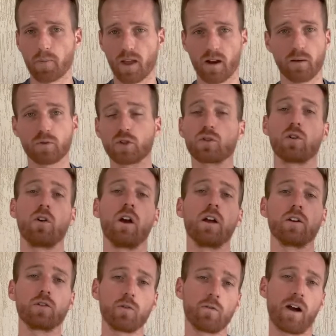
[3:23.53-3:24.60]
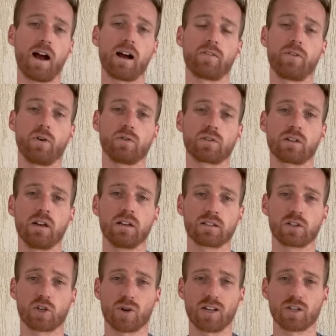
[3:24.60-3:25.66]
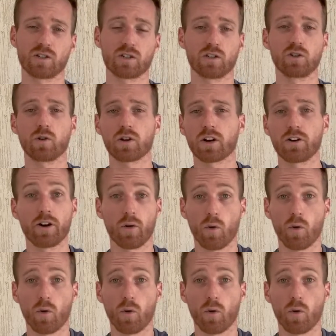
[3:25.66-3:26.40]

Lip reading: And I'm sure you've had those situations in your career,